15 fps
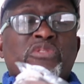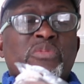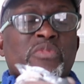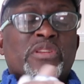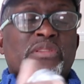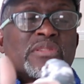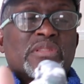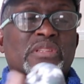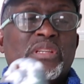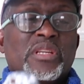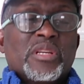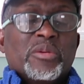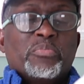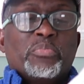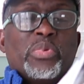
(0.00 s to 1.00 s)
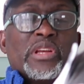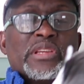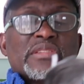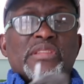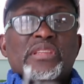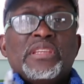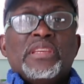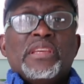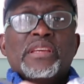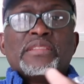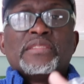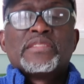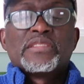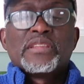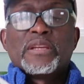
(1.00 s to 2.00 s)
3 months. Plus he
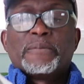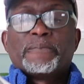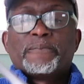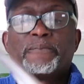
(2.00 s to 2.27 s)
is